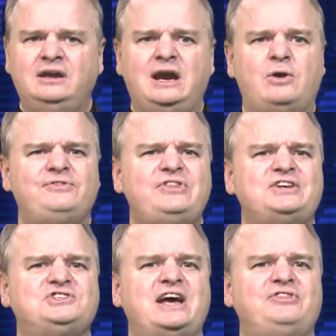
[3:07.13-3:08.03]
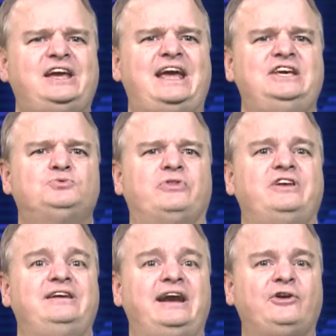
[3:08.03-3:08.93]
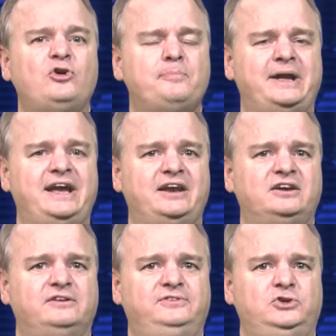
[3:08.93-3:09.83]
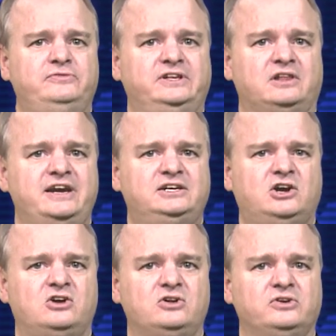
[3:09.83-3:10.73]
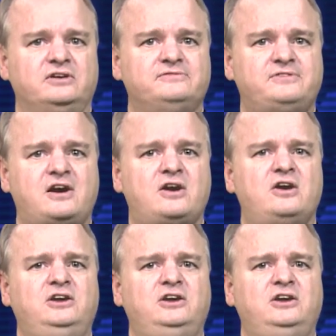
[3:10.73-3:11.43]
However, that's not the case with a narrow band of UV light called far